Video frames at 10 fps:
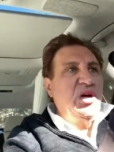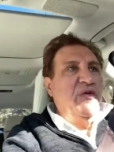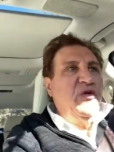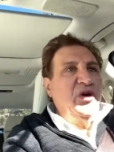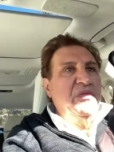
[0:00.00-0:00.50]
so
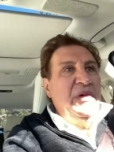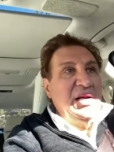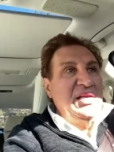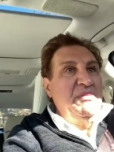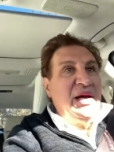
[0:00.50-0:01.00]
forth,
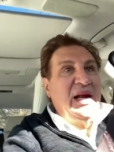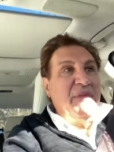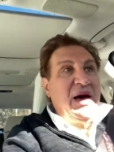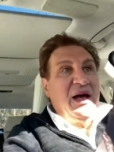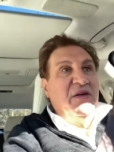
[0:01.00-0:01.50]
money may
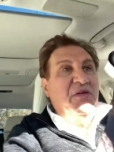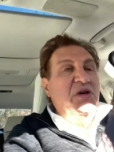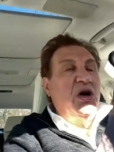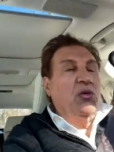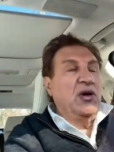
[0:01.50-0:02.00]
not matter. They'll
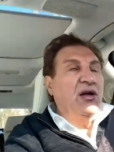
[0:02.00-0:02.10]
go to